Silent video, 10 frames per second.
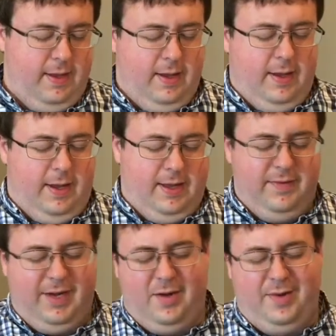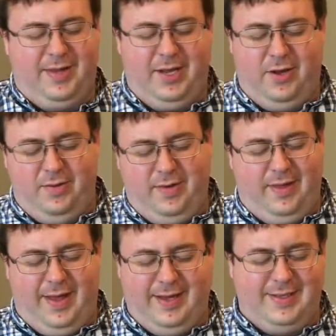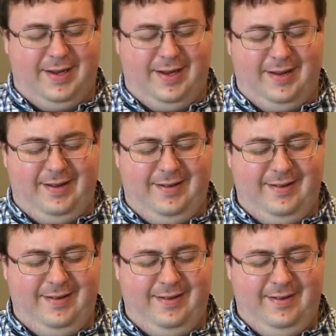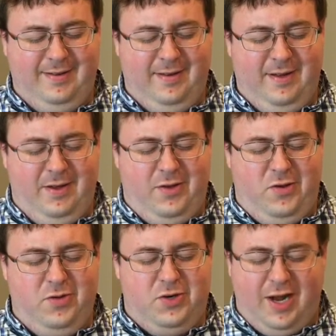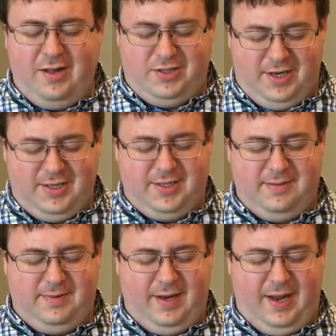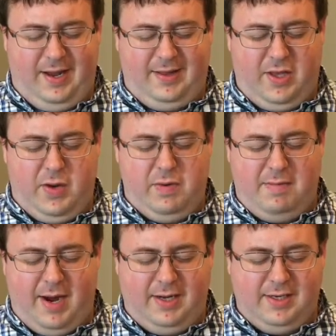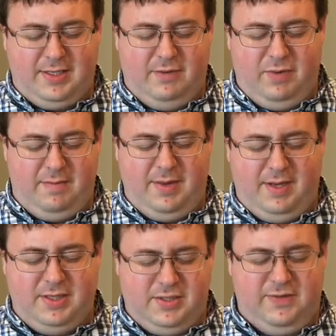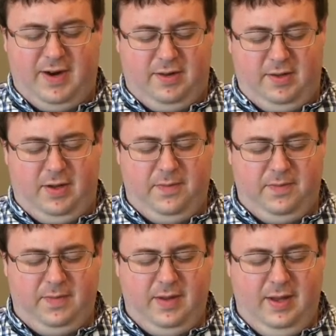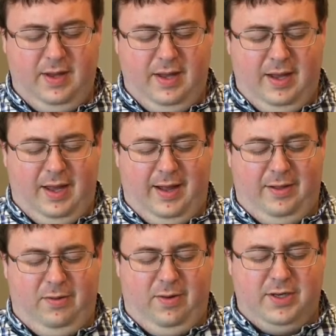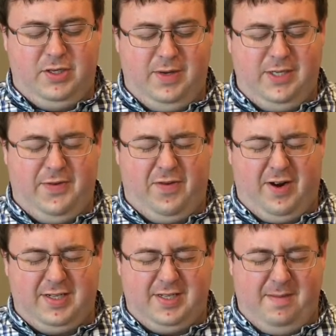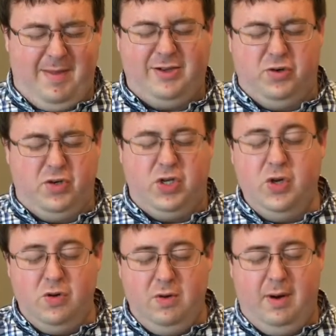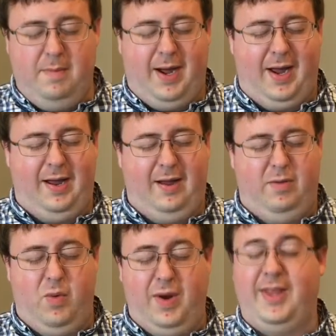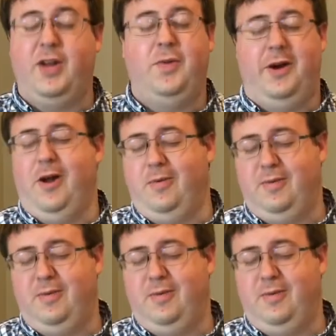Uh, loving God, we thank you that uh, you challenge us and that you remind us of what it means to follow you. Uh, Lord, it's so easy for us to measure you by what we think we know